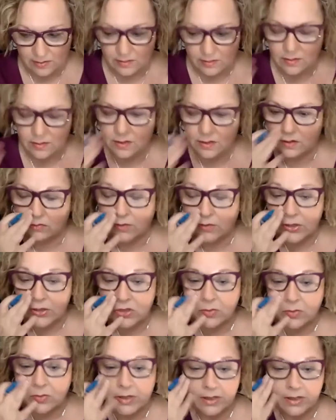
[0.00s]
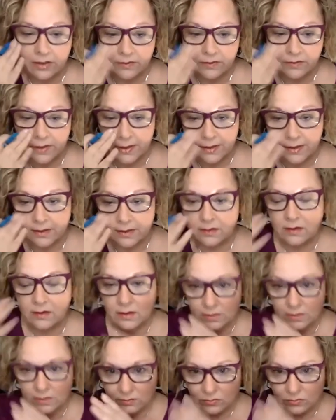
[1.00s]
the regiment of it
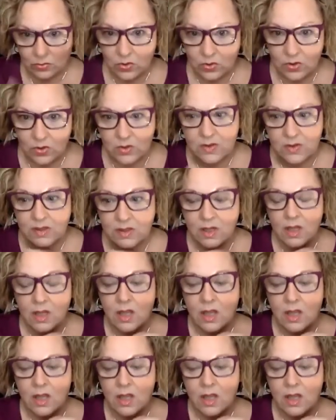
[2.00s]
and the rules,